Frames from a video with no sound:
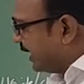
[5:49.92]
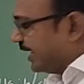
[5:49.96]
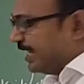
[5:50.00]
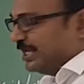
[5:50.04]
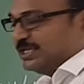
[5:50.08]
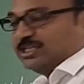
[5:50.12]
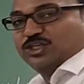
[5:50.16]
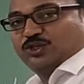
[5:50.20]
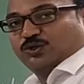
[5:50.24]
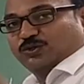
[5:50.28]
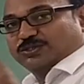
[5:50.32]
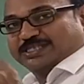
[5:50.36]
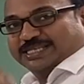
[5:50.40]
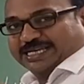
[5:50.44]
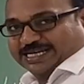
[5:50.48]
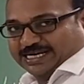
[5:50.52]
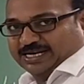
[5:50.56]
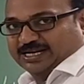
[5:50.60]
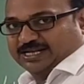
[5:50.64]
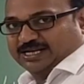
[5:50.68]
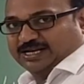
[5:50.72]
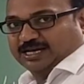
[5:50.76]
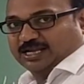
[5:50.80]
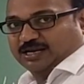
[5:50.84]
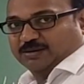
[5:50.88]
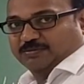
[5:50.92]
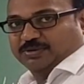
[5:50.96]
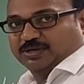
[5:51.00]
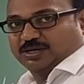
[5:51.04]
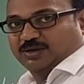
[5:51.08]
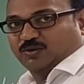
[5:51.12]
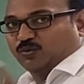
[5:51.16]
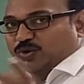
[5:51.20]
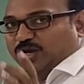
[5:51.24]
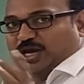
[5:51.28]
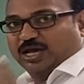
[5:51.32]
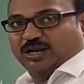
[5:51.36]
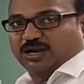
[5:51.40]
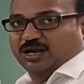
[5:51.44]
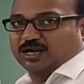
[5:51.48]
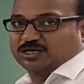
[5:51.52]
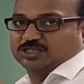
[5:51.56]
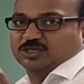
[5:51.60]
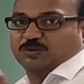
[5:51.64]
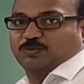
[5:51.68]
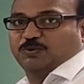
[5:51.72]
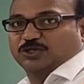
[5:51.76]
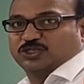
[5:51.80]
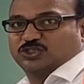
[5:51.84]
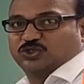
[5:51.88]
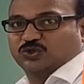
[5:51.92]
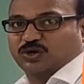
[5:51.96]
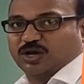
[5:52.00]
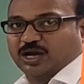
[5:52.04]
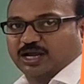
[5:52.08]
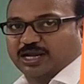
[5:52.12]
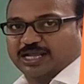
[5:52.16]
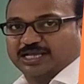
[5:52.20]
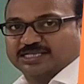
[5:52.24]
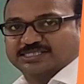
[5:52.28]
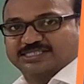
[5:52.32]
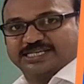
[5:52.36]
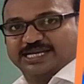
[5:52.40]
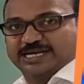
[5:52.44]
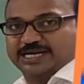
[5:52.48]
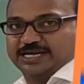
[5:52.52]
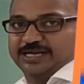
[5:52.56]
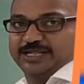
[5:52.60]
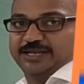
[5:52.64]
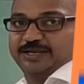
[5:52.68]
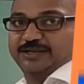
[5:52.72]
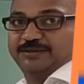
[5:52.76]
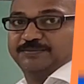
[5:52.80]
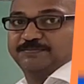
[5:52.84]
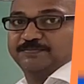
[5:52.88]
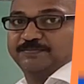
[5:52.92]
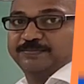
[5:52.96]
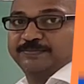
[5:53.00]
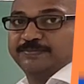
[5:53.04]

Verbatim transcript: attached to second carbon, we are not supposed to call as secondary.